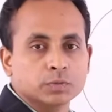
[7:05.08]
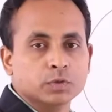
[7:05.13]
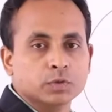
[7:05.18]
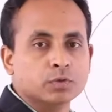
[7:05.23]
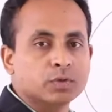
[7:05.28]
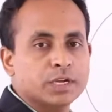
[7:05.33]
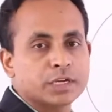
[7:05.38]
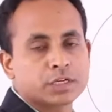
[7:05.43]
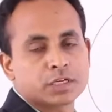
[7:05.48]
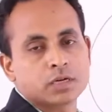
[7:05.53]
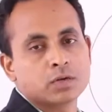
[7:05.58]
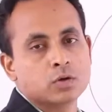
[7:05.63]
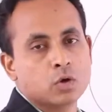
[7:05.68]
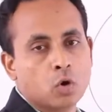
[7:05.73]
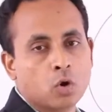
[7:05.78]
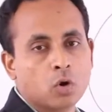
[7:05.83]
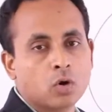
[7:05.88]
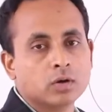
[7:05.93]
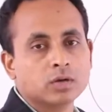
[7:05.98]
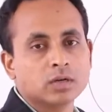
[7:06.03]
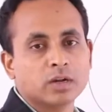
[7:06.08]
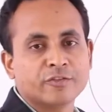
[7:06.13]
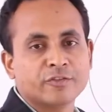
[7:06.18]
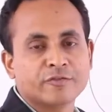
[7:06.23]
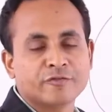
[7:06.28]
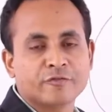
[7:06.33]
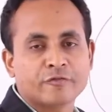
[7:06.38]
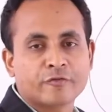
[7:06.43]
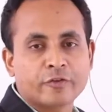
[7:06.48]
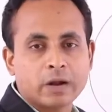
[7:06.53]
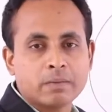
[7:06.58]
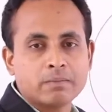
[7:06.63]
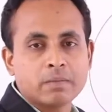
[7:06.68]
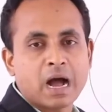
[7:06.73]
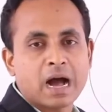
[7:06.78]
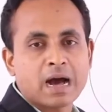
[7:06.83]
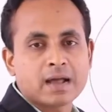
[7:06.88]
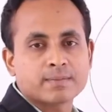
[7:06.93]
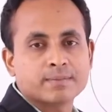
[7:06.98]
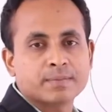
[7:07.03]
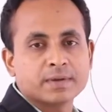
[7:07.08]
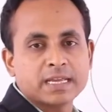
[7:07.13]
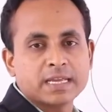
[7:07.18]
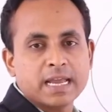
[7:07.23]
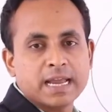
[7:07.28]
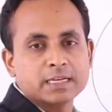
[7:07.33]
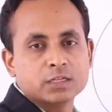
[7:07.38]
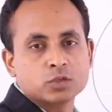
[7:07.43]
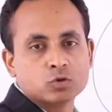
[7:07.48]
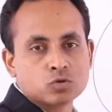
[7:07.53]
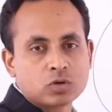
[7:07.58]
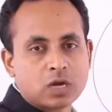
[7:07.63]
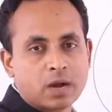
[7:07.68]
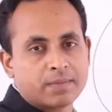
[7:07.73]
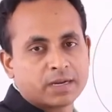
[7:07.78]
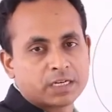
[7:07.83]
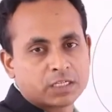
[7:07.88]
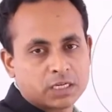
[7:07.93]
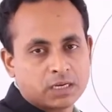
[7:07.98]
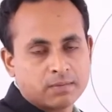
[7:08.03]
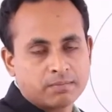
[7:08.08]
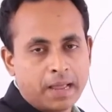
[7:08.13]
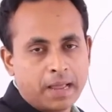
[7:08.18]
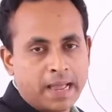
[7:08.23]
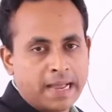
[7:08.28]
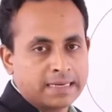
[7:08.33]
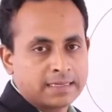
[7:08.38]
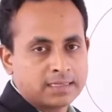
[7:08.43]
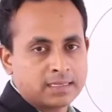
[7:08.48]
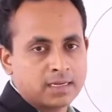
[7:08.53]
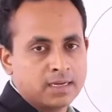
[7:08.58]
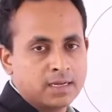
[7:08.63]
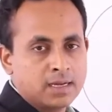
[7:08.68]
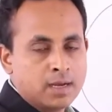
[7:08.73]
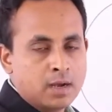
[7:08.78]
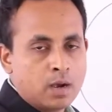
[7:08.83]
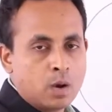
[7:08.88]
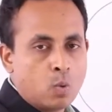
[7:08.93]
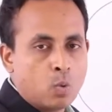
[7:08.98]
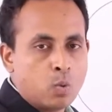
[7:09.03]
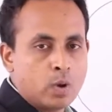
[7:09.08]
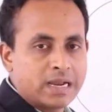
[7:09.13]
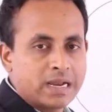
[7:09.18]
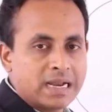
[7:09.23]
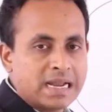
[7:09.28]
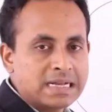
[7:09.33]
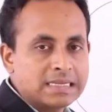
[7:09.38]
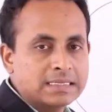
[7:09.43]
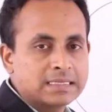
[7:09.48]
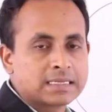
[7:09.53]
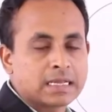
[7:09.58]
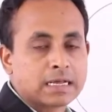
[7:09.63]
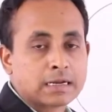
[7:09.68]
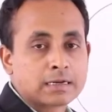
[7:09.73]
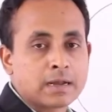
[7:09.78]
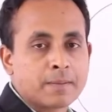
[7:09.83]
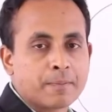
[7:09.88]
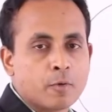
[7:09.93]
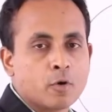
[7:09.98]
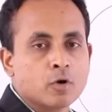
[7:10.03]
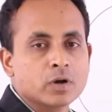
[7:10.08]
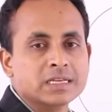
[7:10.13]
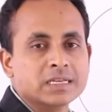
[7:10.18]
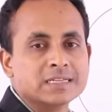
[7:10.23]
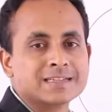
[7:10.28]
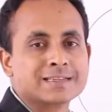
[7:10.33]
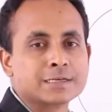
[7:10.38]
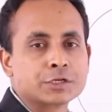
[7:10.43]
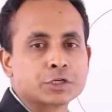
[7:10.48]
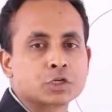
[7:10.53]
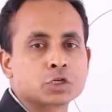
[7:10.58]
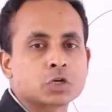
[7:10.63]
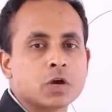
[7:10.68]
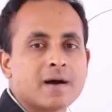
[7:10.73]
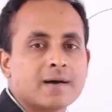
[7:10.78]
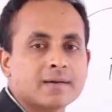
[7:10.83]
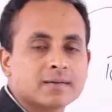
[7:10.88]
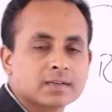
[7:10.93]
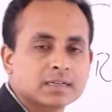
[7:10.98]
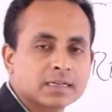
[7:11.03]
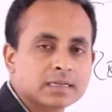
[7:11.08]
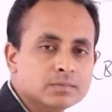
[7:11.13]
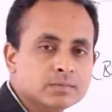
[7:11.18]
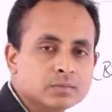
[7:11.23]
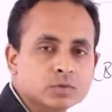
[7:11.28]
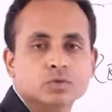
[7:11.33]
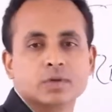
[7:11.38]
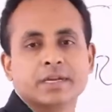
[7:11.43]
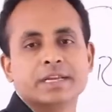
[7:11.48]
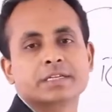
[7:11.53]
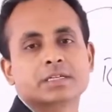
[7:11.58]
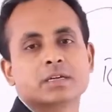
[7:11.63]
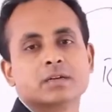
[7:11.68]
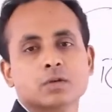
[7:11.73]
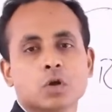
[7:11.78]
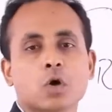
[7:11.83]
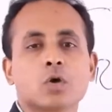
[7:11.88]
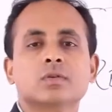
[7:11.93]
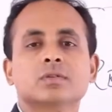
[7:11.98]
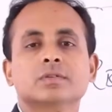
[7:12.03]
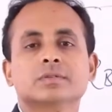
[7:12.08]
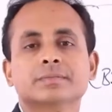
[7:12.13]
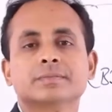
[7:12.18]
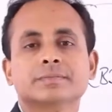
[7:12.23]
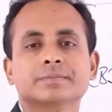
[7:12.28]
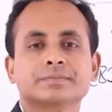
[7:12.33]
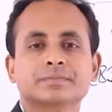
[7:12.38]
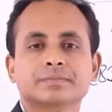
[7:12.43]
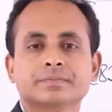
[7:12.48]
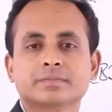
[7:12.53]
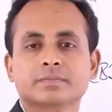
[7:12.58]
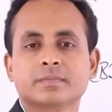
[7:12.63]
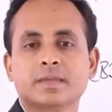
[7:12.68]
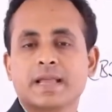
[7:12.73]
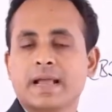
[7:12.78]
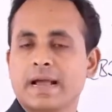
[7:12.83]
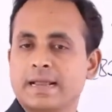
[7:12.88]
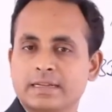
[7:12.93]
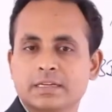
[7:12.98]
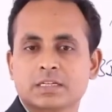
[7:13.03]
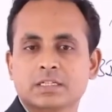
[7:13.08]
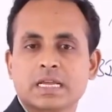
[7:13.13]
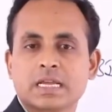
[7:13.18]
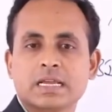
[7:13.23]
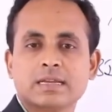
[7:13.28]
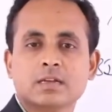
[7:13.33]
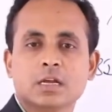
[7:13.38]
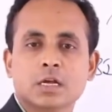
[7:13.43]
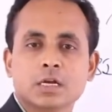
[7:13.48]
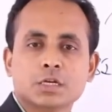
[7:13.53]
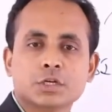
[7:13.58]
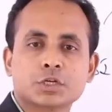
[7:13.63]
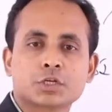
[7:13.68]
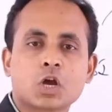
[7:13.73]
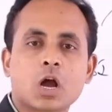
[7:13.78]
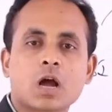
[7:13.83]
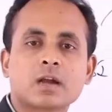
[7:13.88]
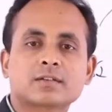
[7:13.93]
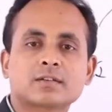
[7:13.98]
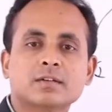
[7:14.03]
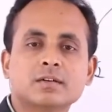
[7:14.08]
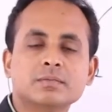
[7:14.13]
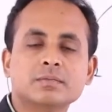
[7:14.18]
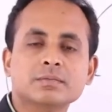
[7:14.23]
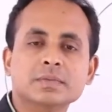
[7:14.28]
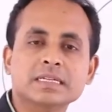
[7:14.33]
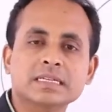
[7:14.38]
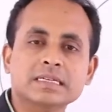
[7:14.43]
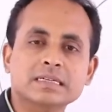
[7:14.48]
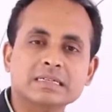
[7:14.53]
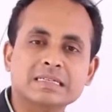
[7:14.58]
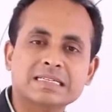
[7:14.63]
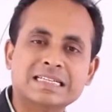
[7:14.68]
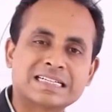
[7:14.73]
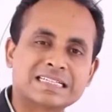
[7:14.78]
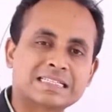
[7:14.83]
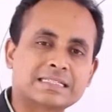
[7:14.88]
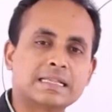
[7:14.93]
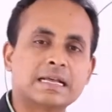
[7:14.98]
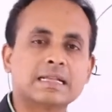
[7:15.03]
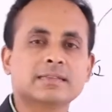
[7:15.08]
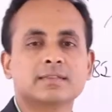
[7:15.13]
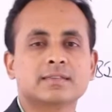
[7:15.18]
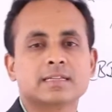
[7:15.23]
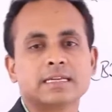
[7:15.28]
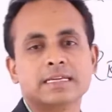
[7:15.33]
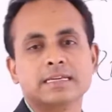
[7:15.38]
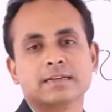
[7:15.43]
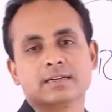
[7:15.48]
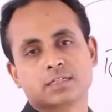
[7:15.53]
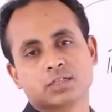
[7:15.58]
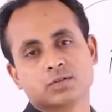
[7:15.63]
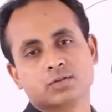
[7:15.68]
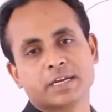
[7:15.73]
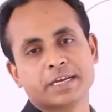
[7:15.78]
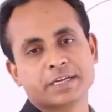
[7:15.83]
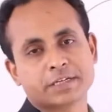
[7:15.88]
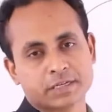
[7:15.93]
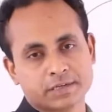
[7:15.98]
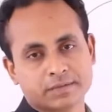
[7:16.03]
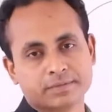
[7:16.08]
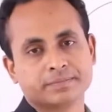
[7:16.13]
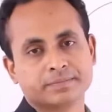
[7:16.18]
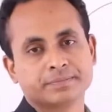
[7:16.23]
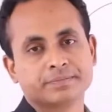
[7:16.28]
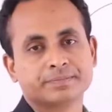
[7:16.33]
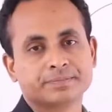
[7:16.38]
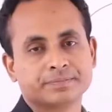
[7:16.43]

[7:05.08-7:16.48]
duration loan from RBI to commercial bank, whereas repo is short-term duration loan. Understand? Short-term meaning less than 3 years duration.